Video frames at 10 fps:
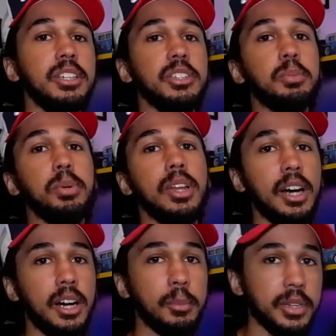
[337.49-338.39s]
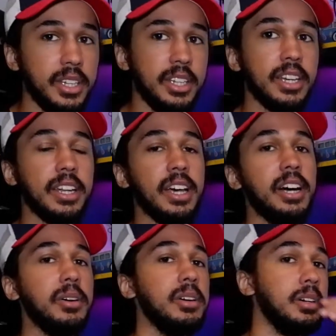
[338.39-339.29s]
You just put it up and
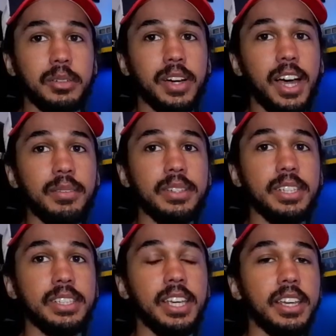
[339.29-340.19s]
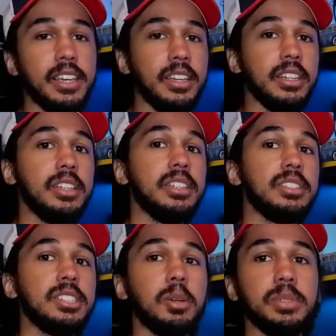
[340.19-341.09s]
out. However, having this here
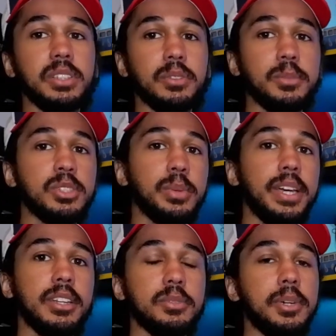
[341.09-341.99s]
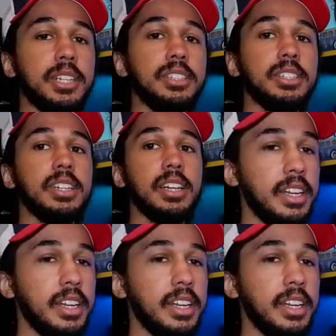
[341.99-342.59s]
stops it from swaying as much,